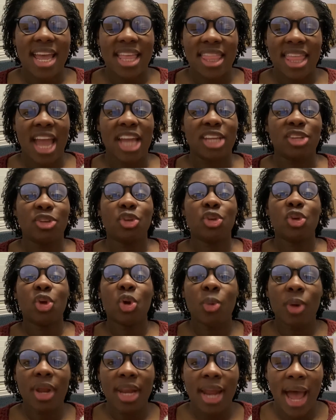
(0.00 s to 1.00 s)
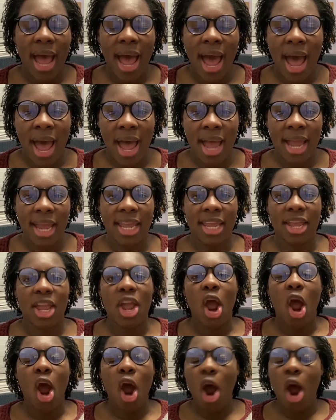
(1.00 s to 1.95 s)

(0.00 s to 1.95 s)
that you and I